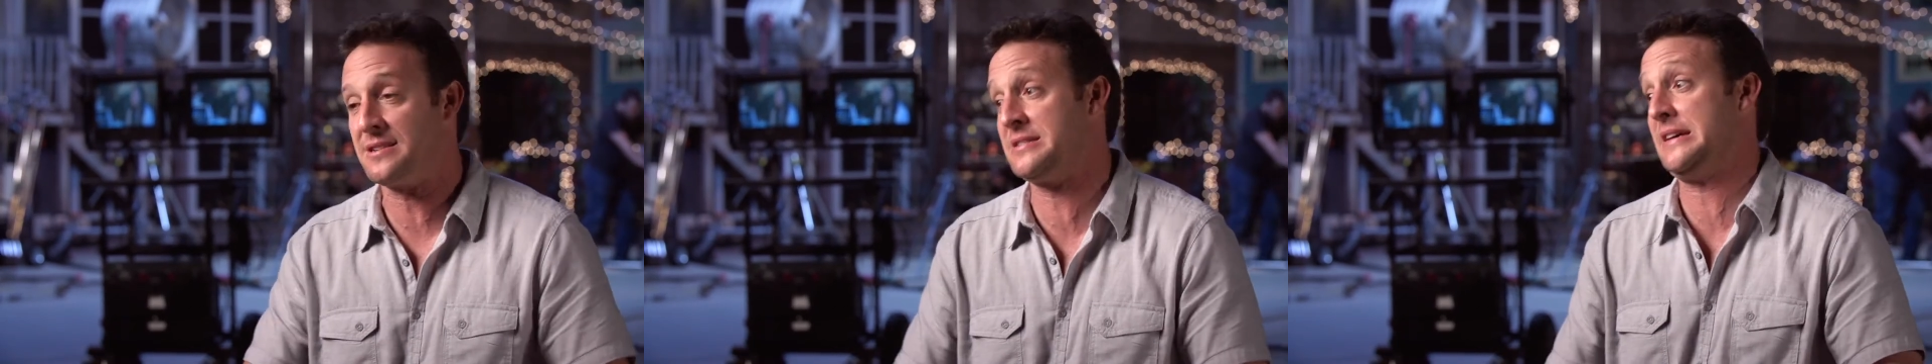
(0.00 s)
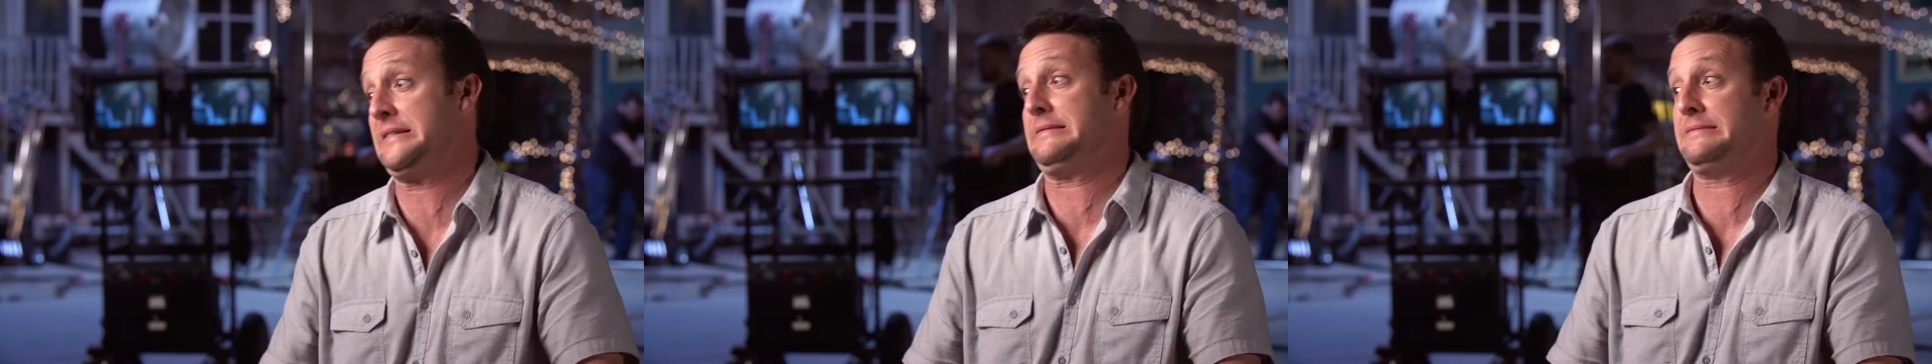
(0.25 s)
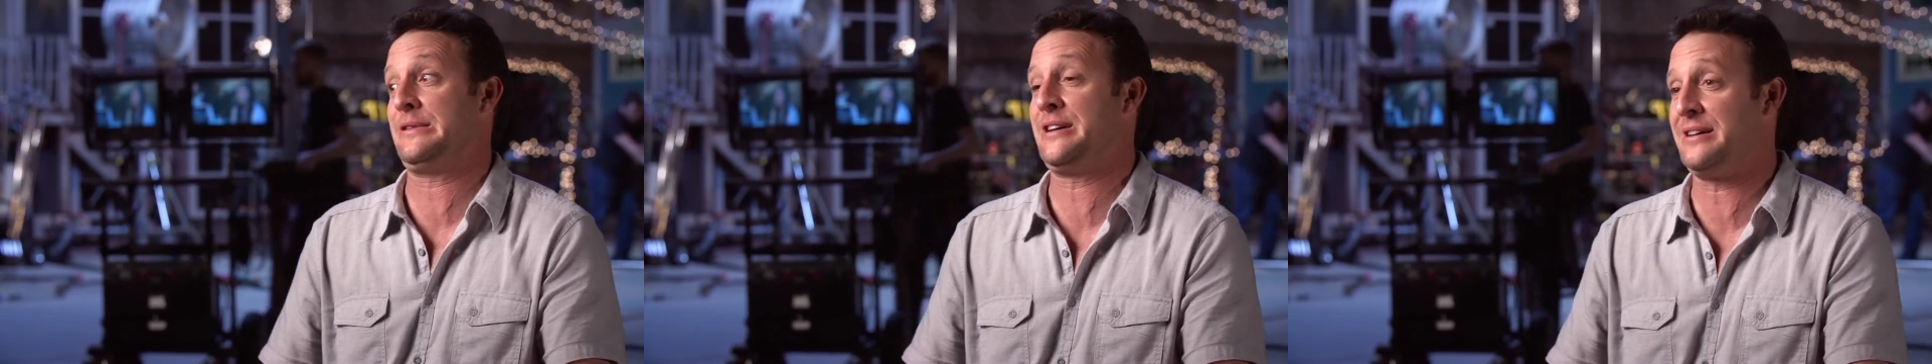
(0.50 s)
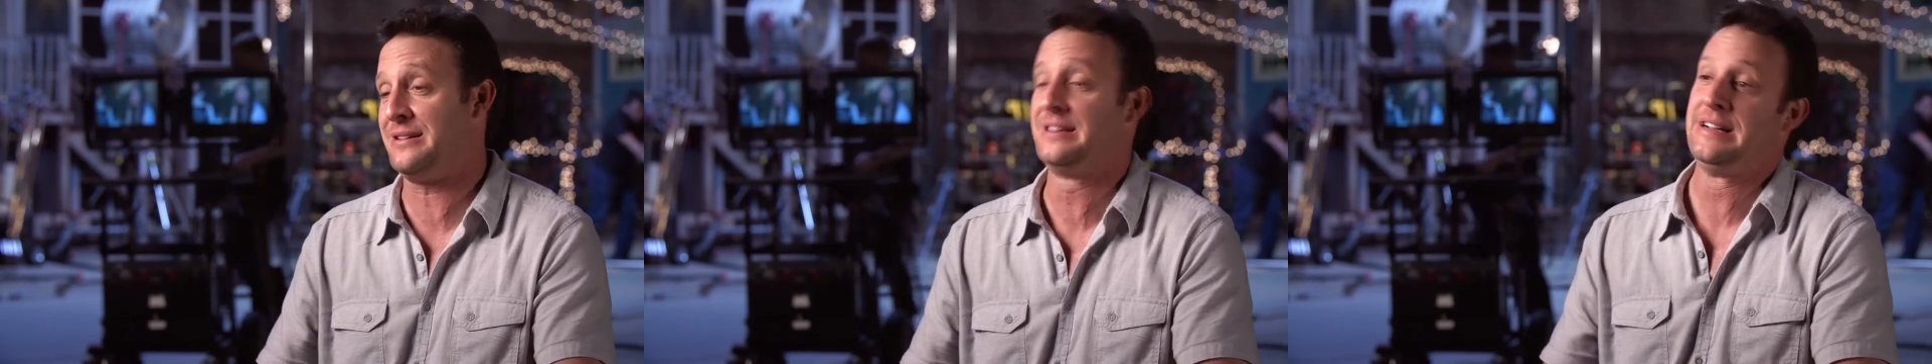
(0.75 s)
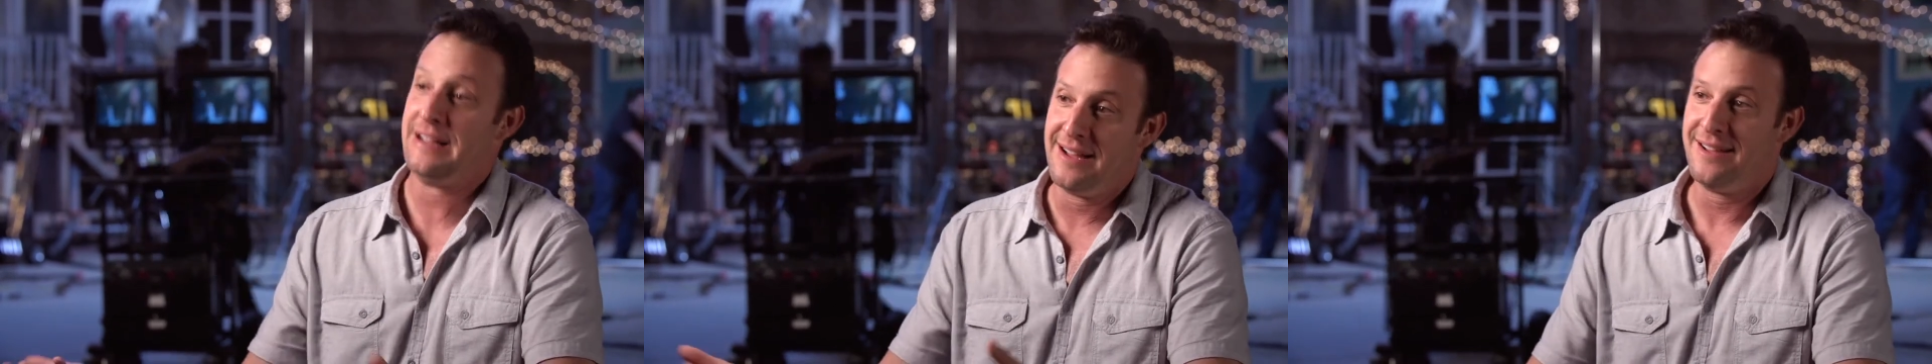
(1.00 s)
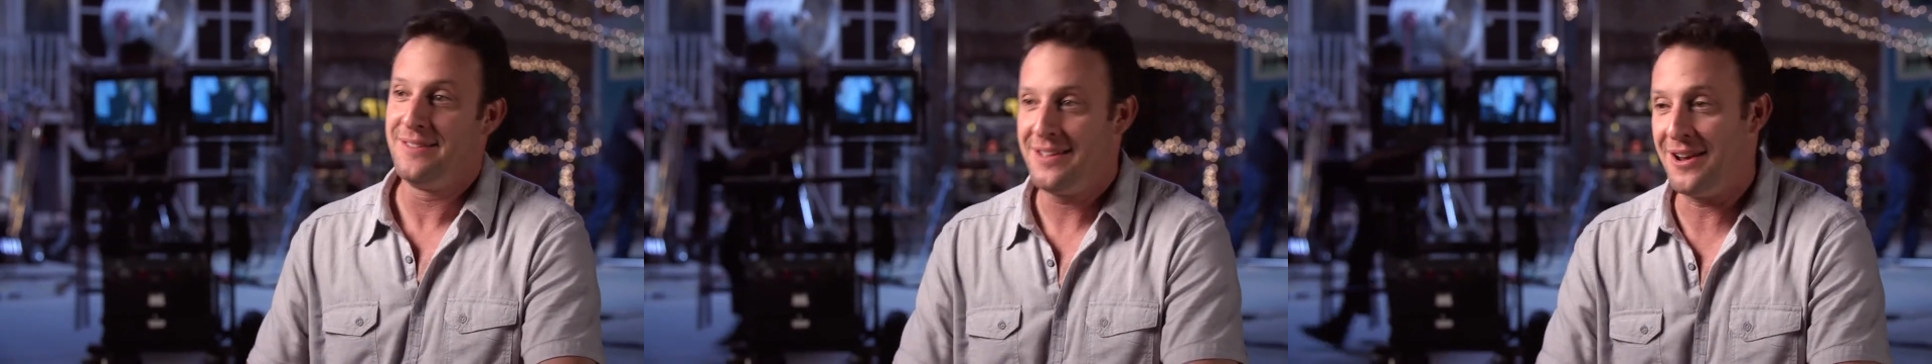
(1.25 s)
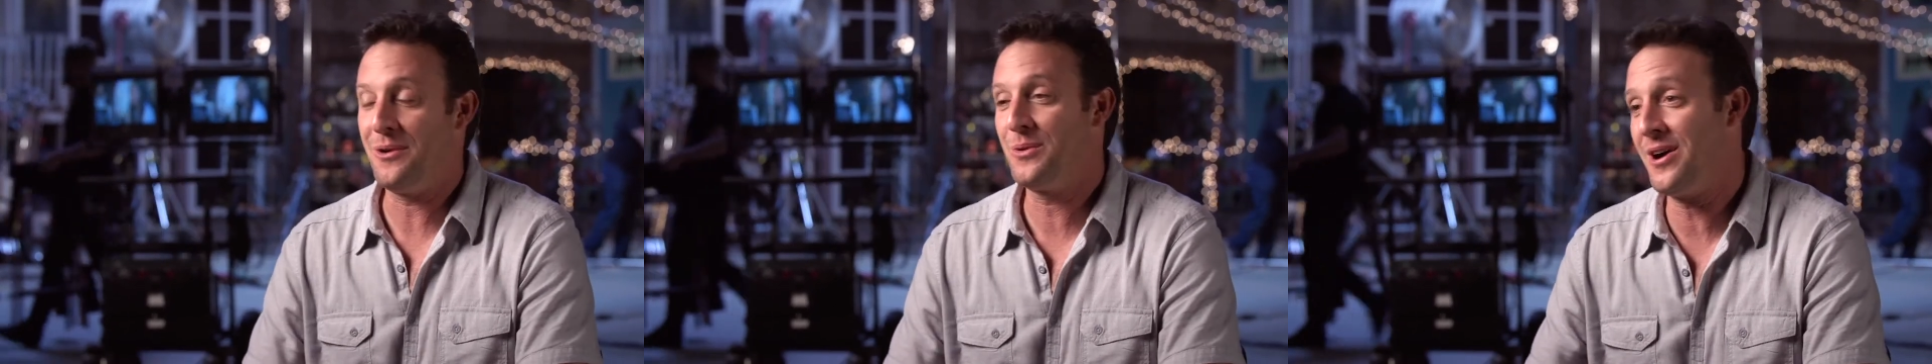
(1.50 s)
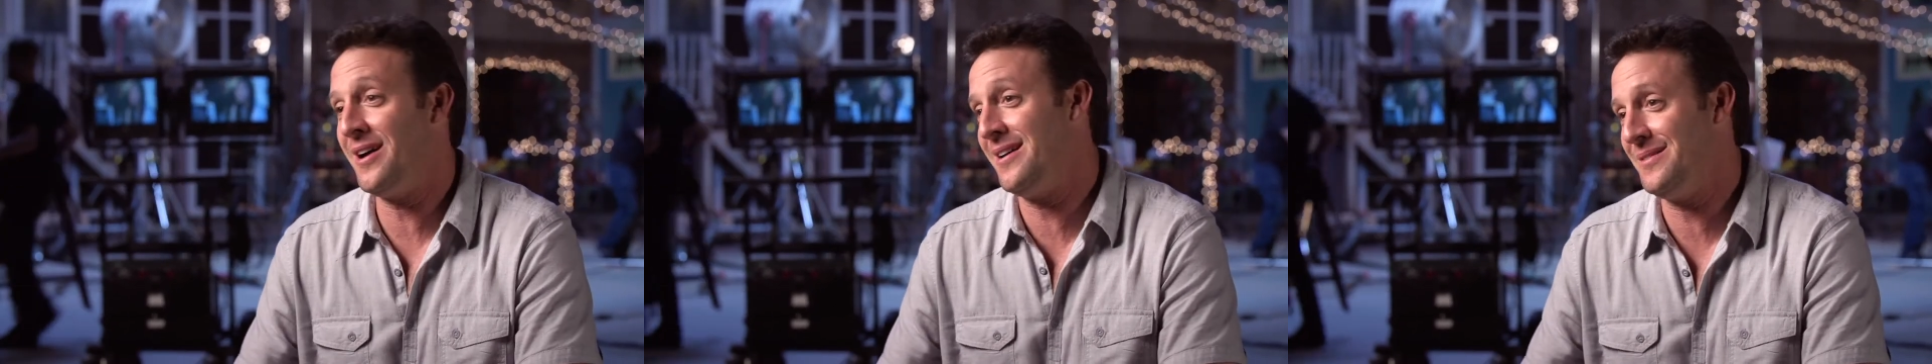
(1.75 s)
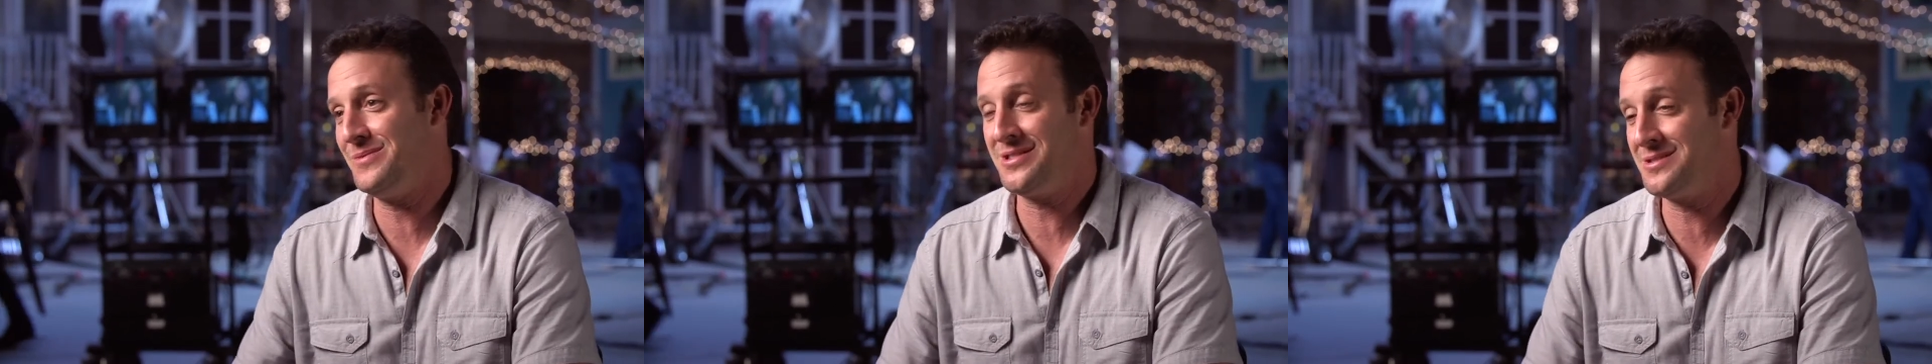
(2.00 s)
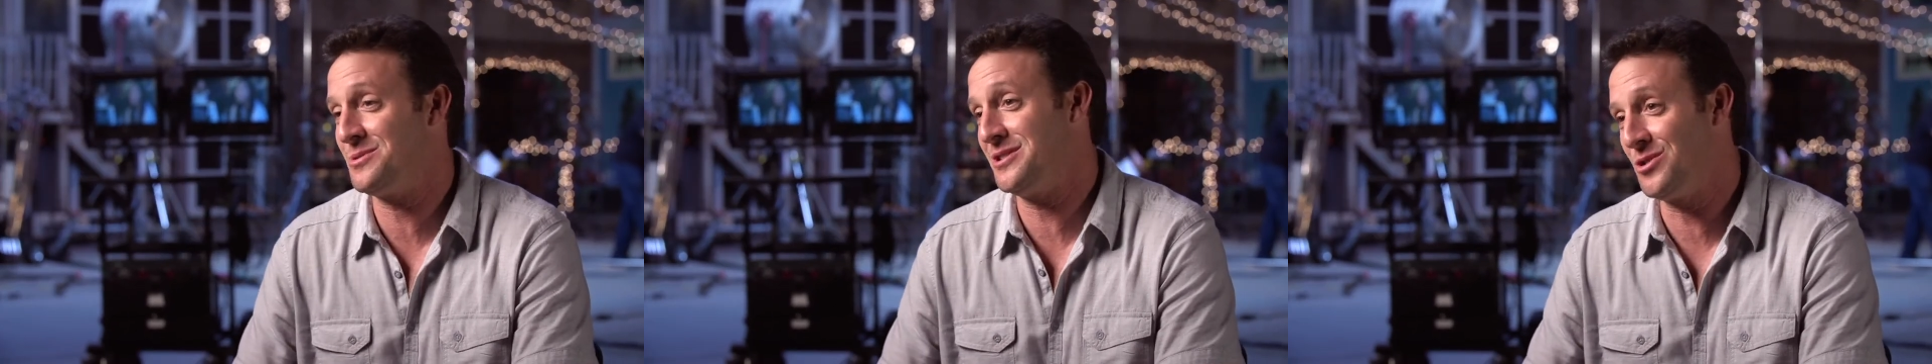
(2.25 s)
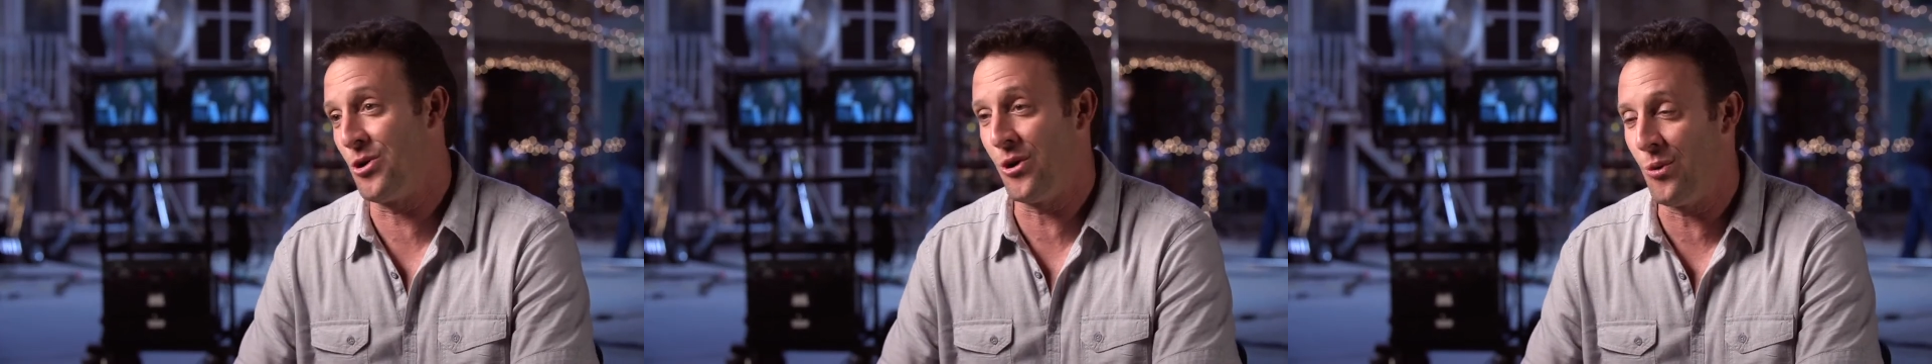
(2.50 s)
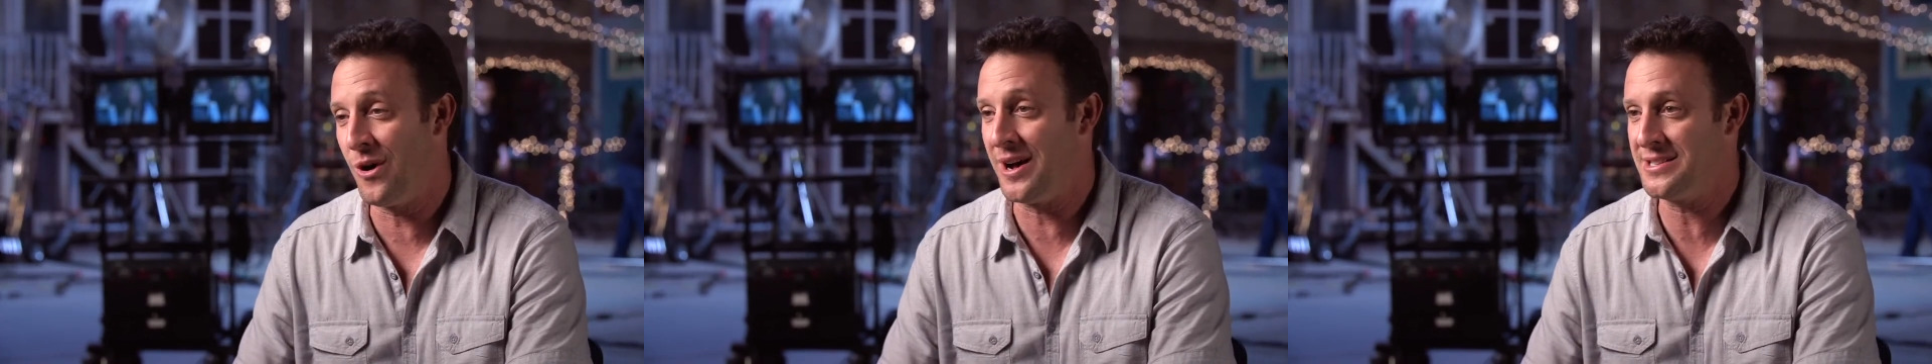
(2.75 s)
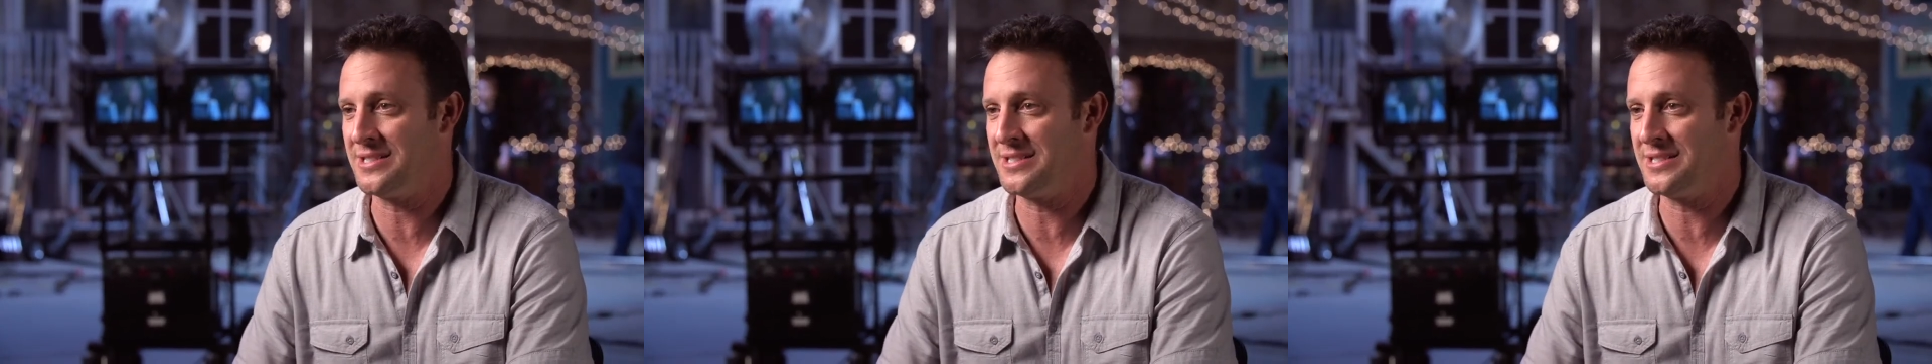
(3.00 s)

I was like, well, this is what Gore wants.